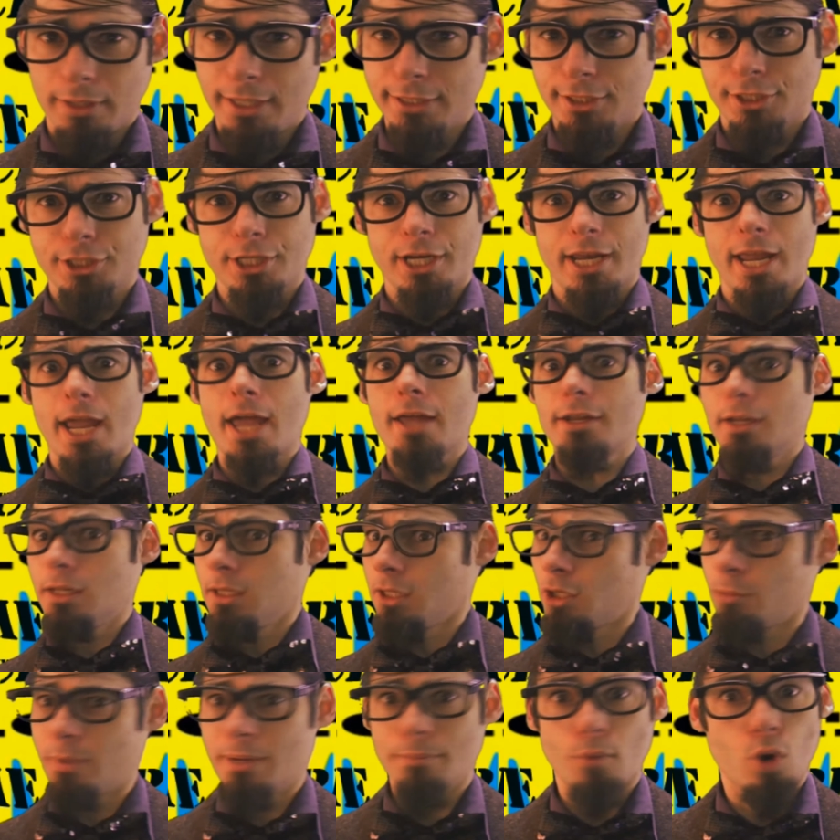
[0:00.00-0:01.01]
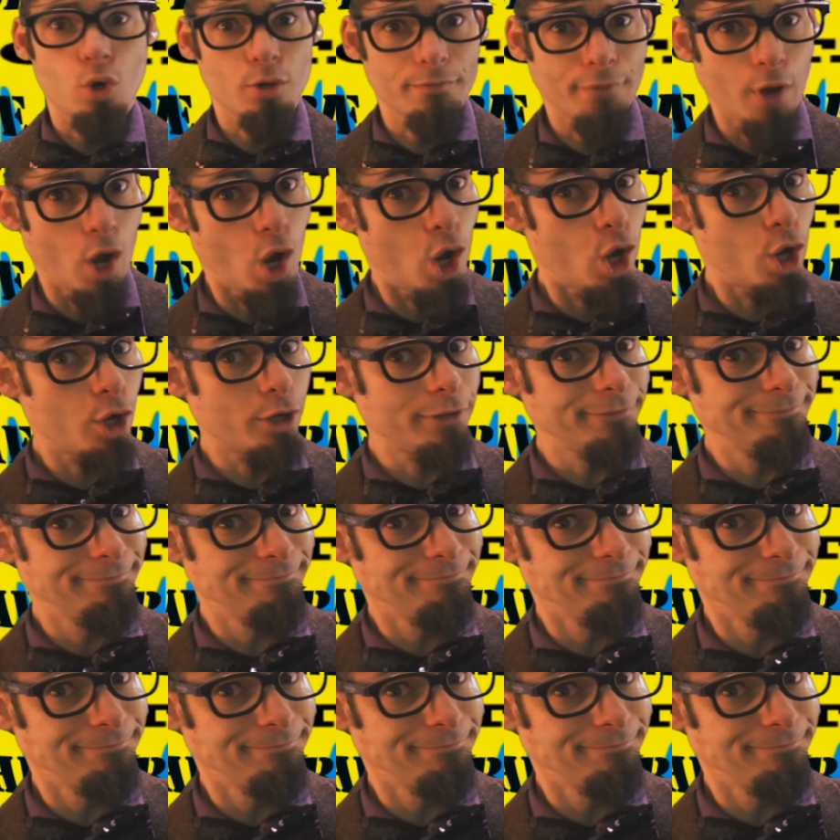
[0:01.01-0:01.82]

Let's check out a little bit more of her.